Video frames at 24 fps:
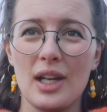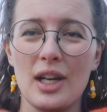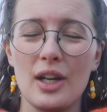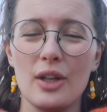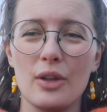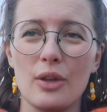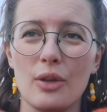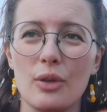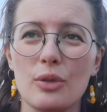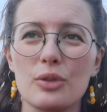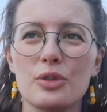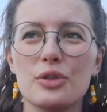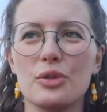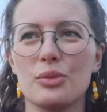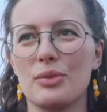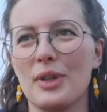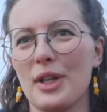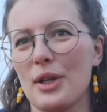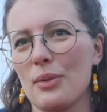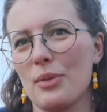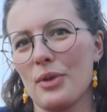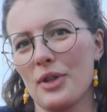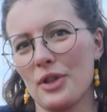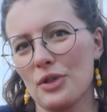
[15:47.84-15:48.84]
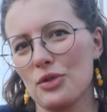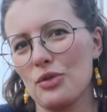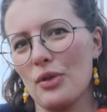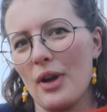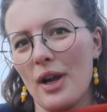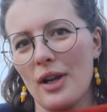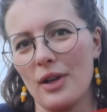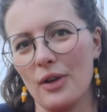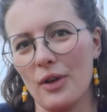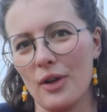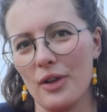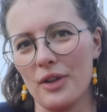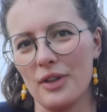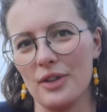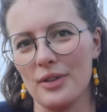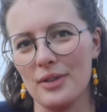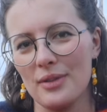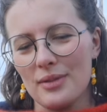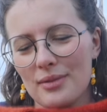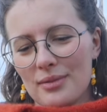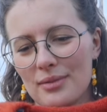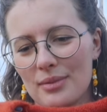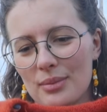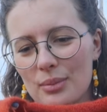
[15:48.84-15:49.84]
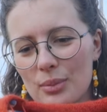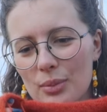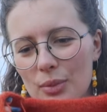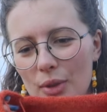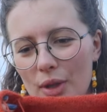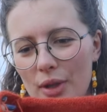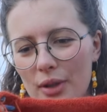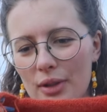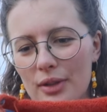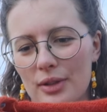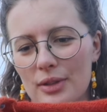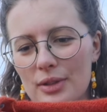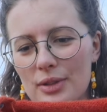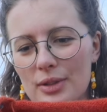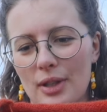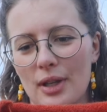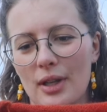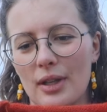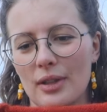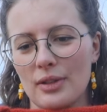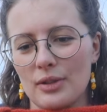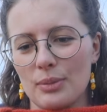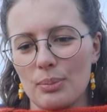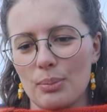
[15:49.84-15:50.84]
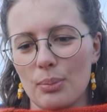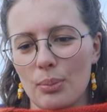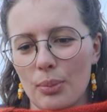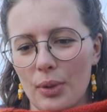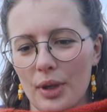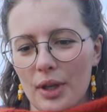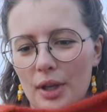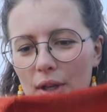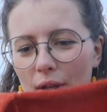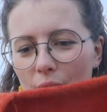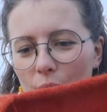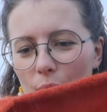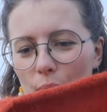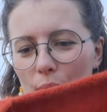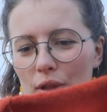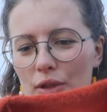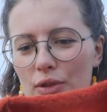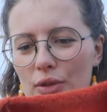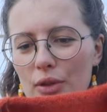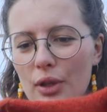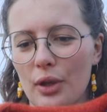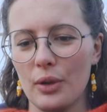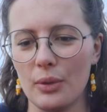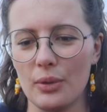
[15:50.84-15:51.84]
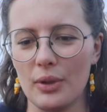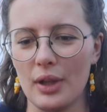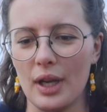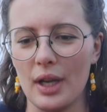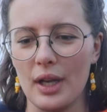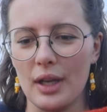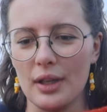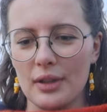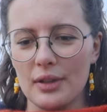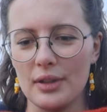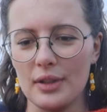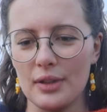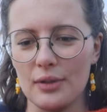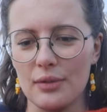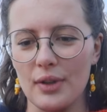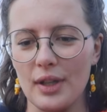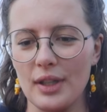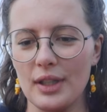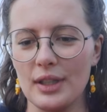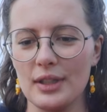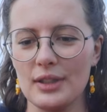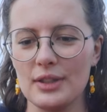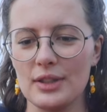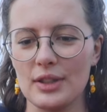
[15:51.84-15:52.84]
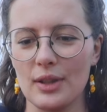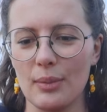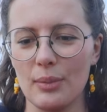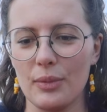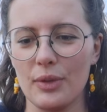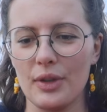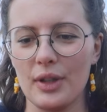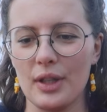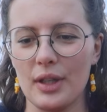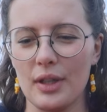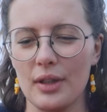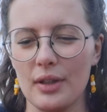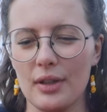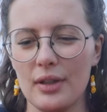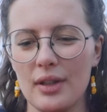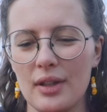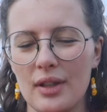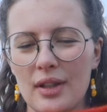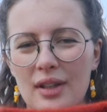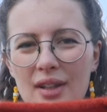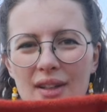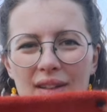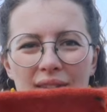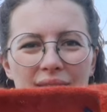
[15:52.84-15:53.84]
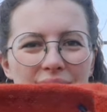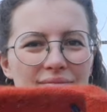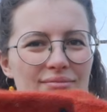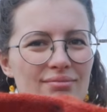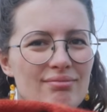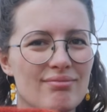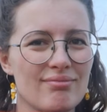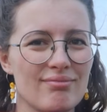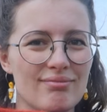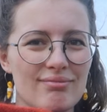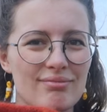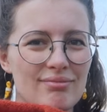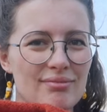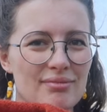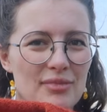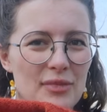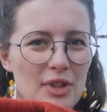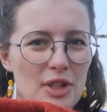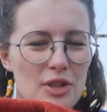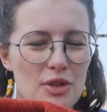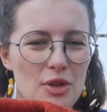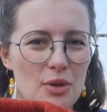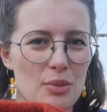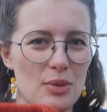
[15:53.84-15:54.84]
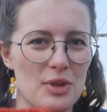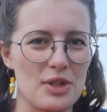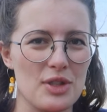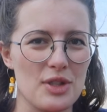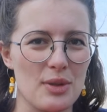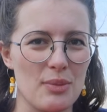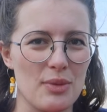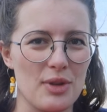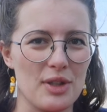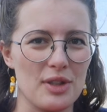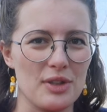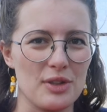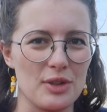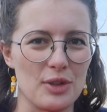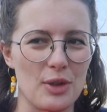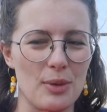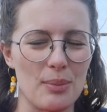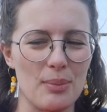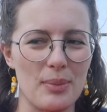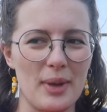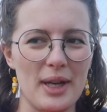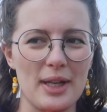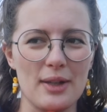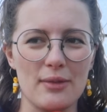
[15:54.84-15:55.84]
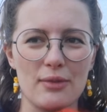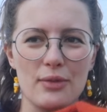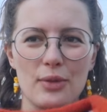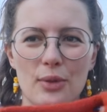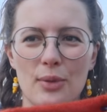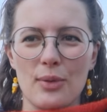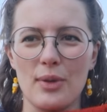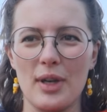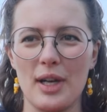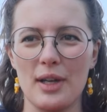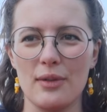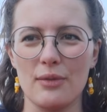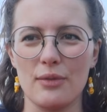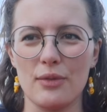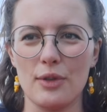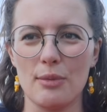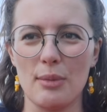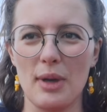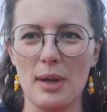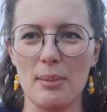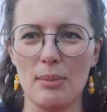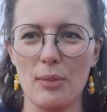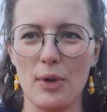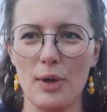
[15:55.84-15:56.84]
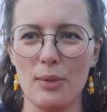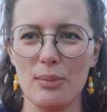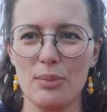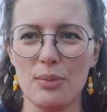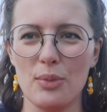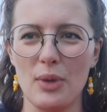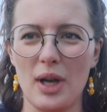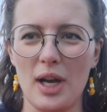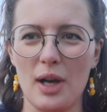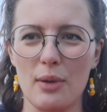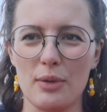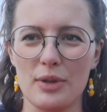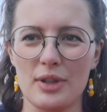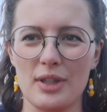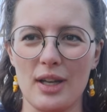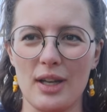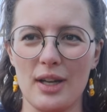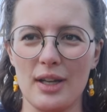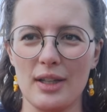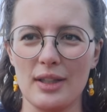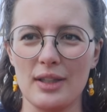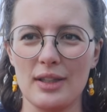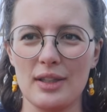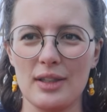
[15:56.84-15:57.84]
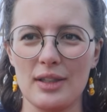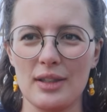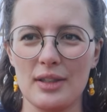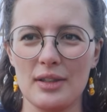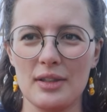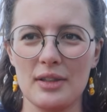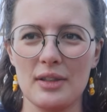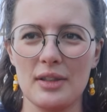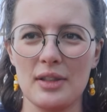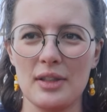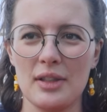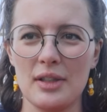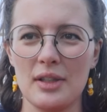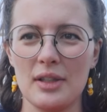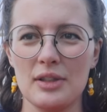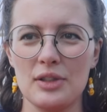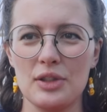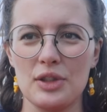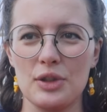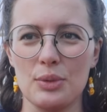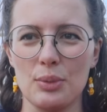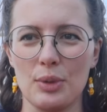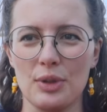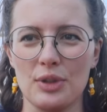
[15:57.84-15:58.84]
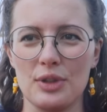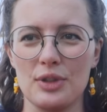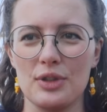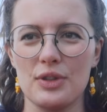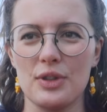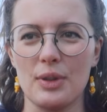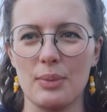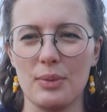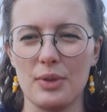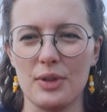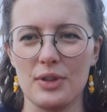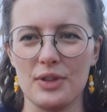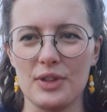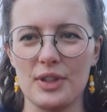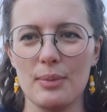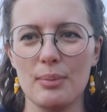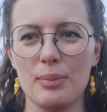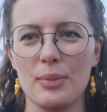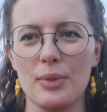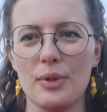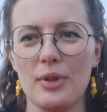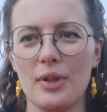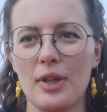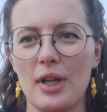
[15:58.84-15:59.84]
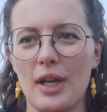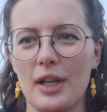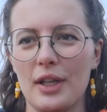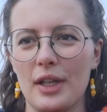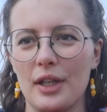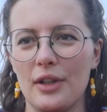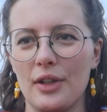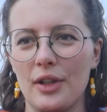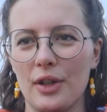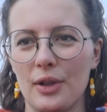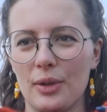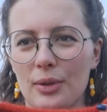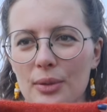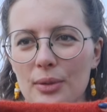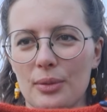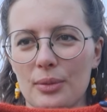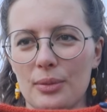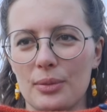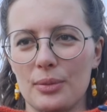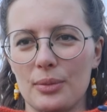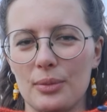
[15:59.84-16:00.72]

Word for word: I also really want to try other others I but I always know that if I need something there's always something to come back for and for my mom I was like she wanted something simple and I know